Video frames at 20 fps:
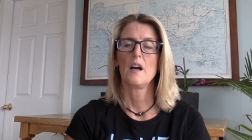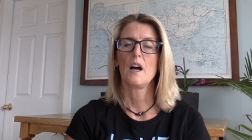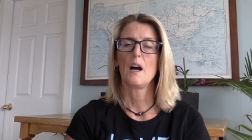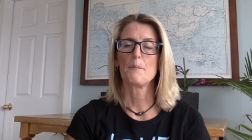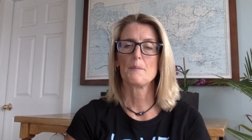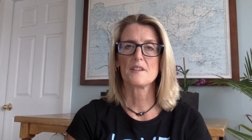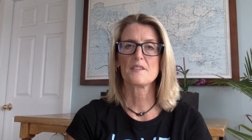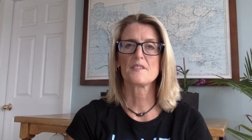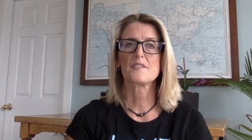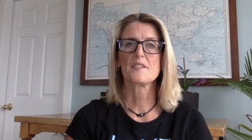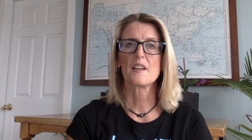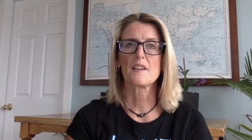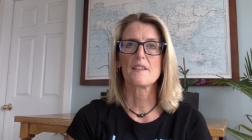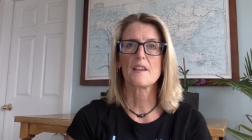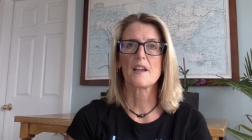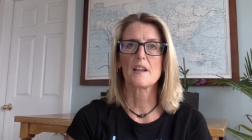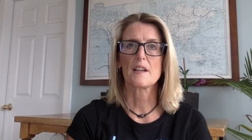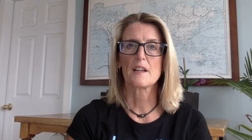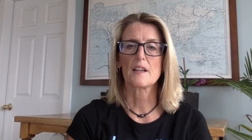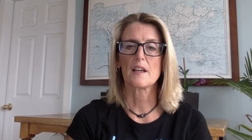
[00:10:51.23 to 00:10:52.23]
I'm going to say
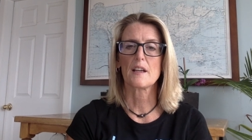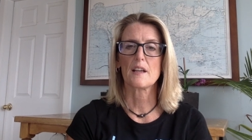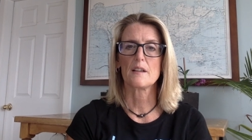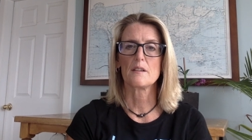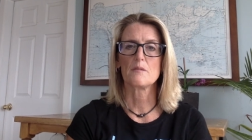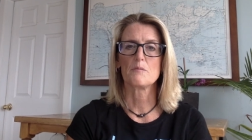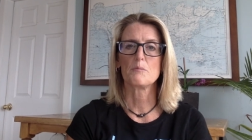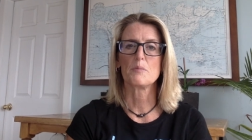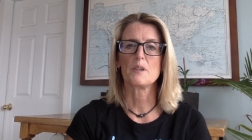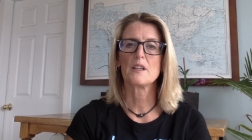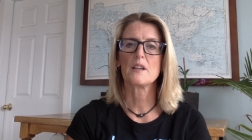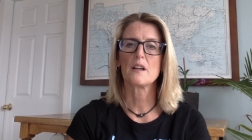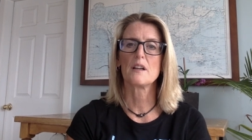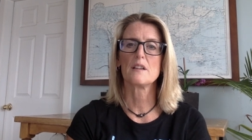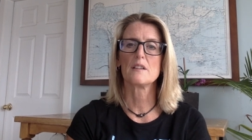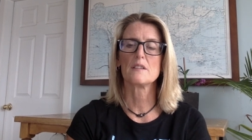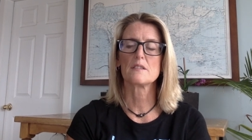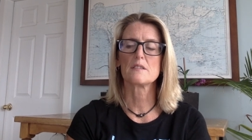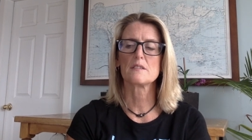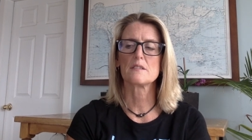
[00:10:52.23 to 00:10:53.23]
that again
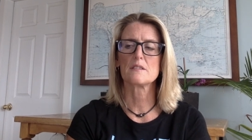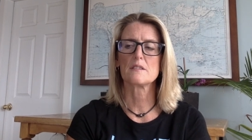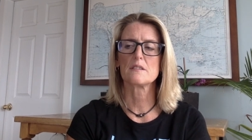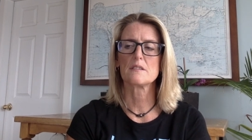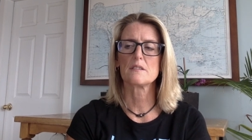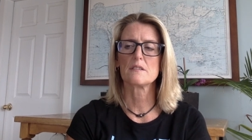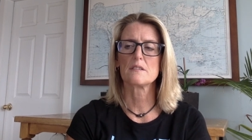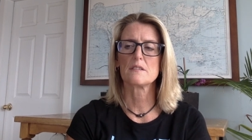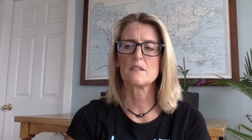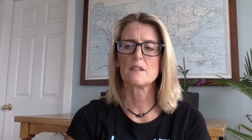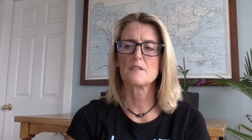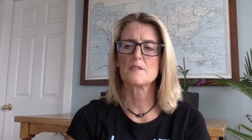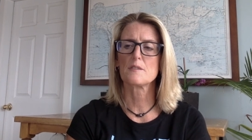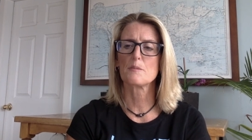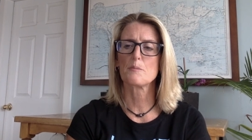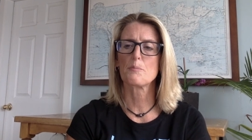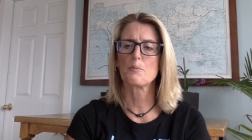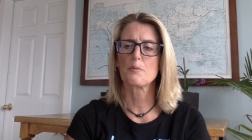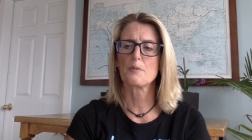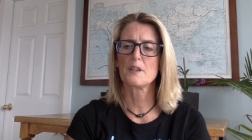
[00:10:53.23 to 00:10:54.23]
because there's
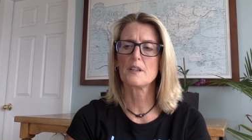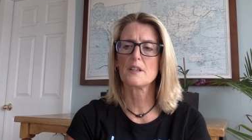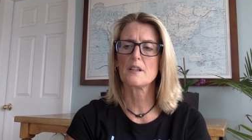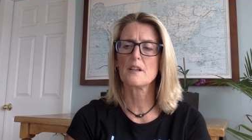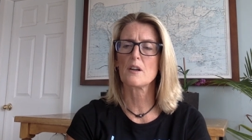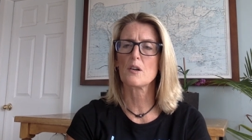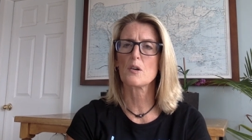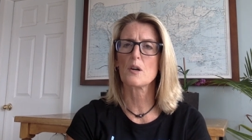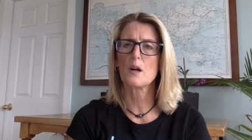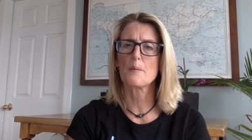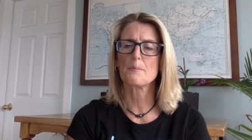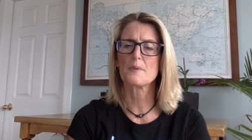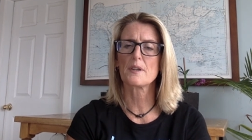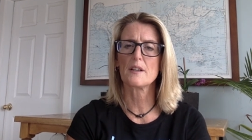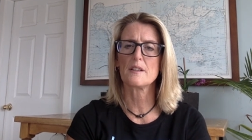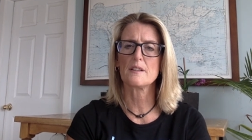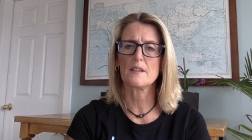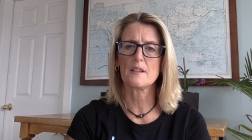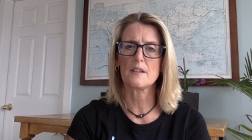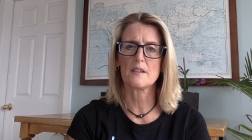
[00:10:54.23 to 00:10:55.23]
some pretty corrupt
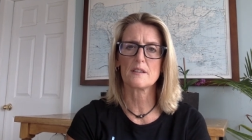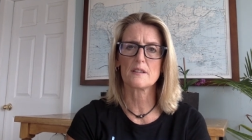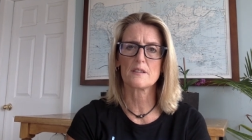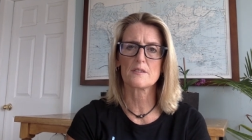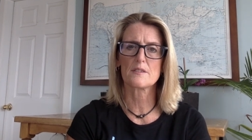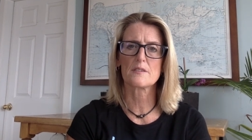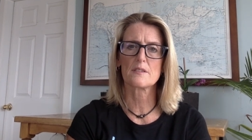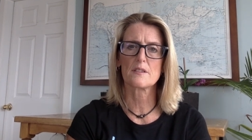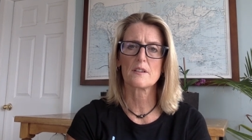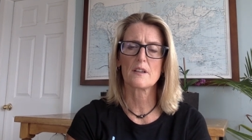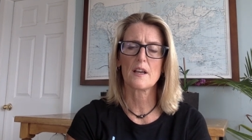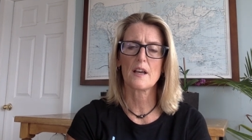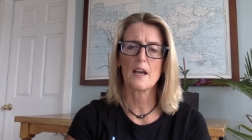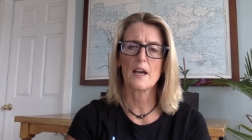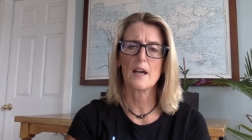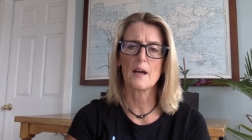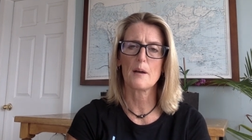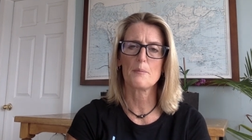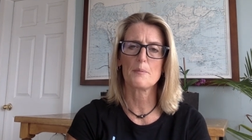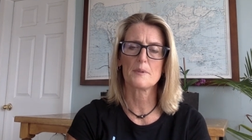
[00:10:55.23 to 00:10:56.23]
ideas
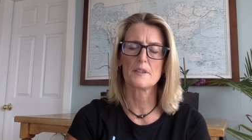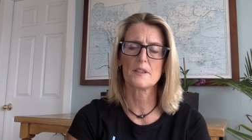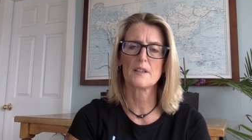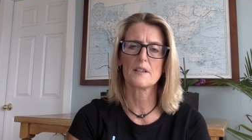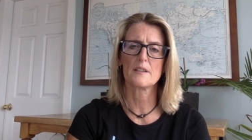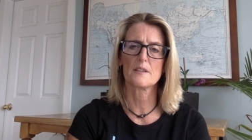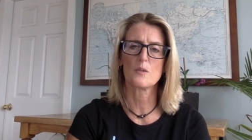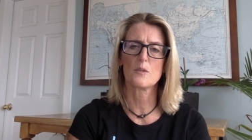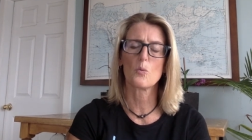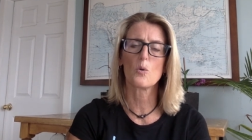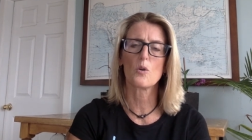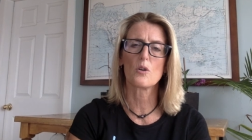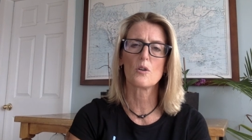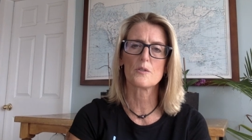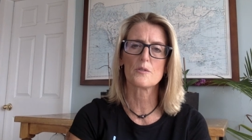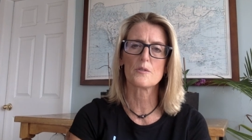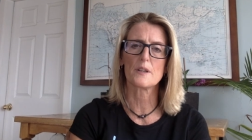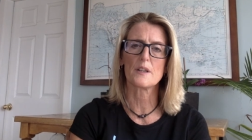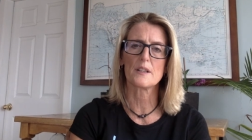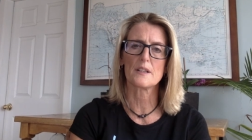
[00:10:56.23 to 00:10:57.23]
happening in the
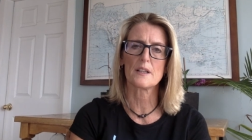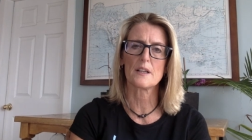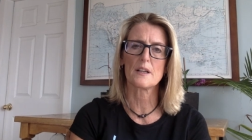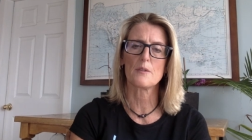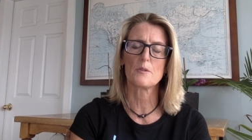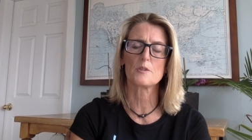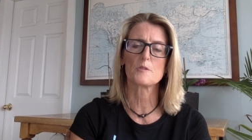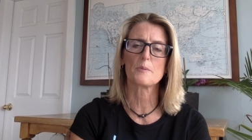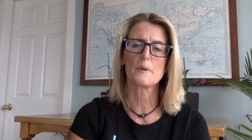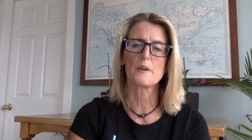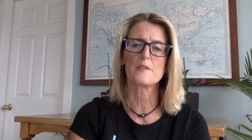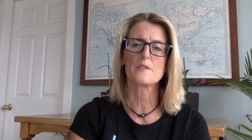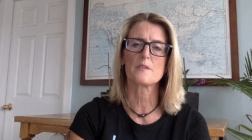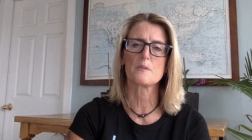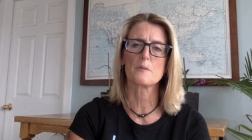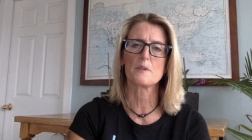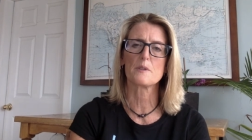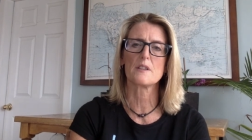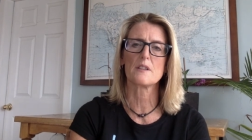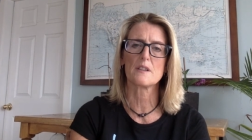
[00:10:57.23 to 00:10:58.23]
world right now,
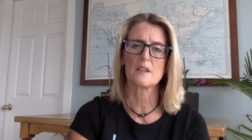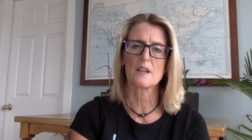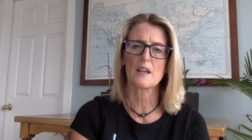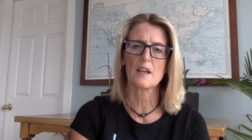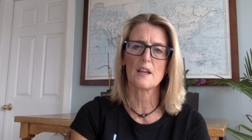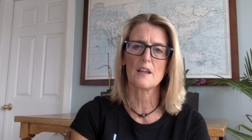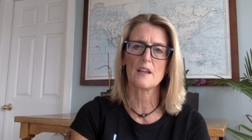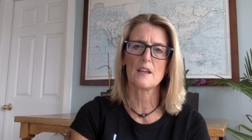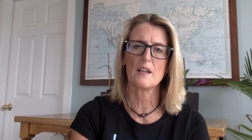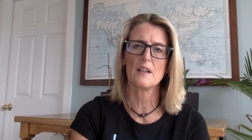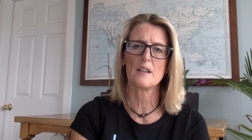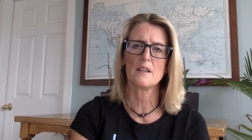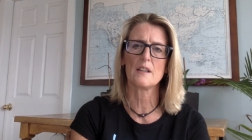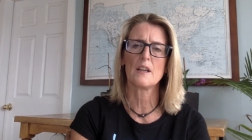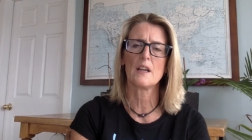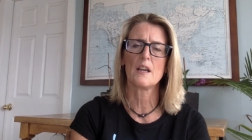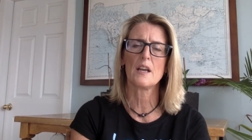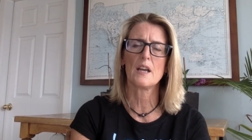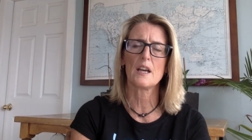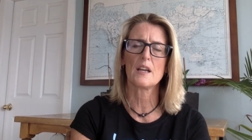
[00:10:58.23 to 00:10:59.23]
especially within educa- in
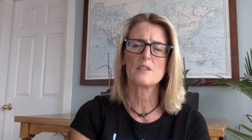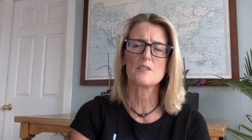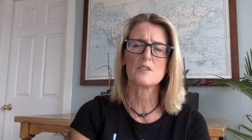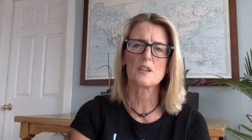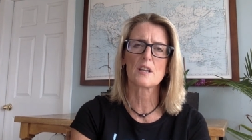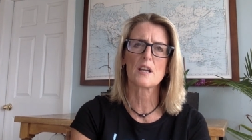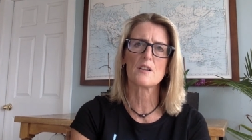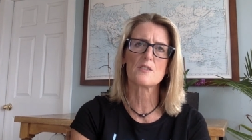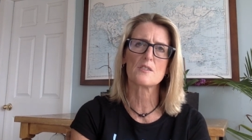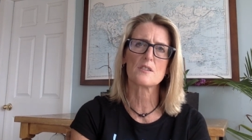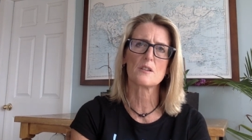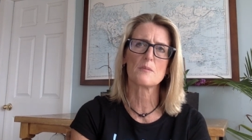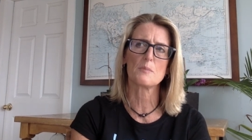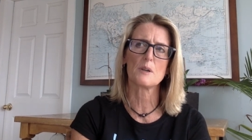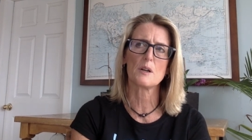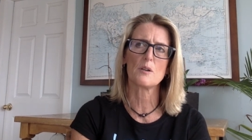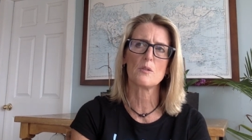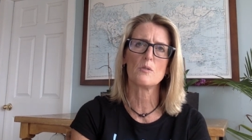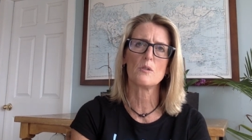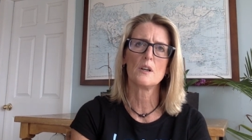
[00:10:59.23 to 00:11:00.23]
education
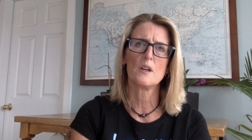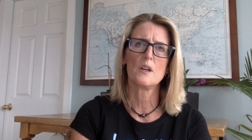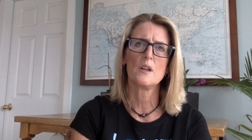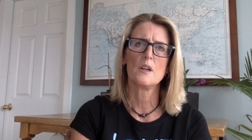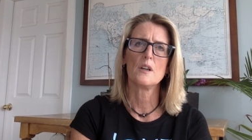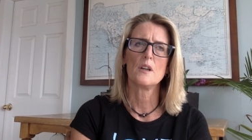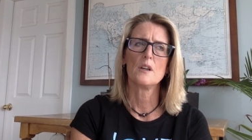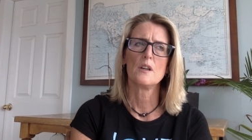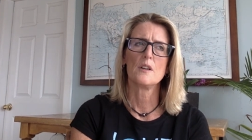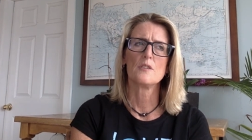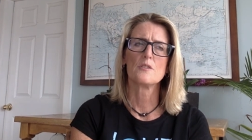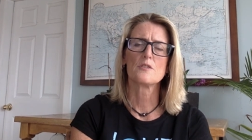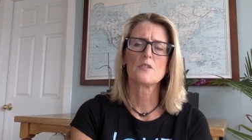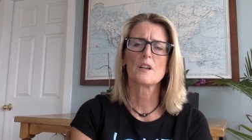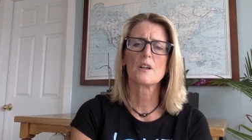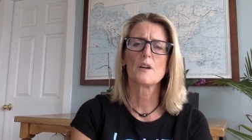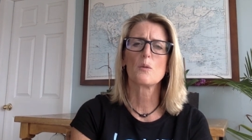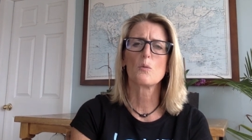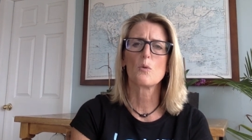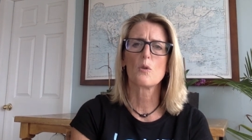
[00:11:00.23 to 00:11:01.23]
about
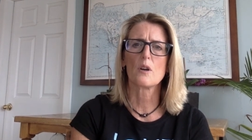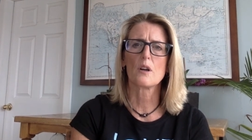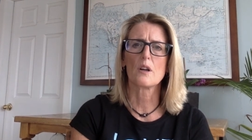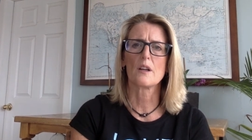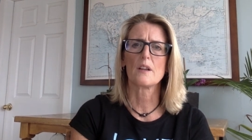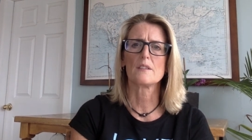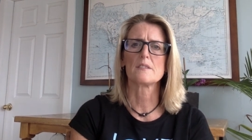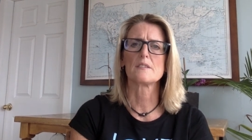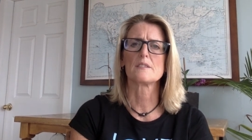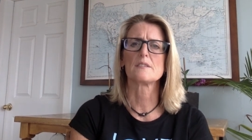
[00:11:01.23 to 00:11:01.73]
trigger warnings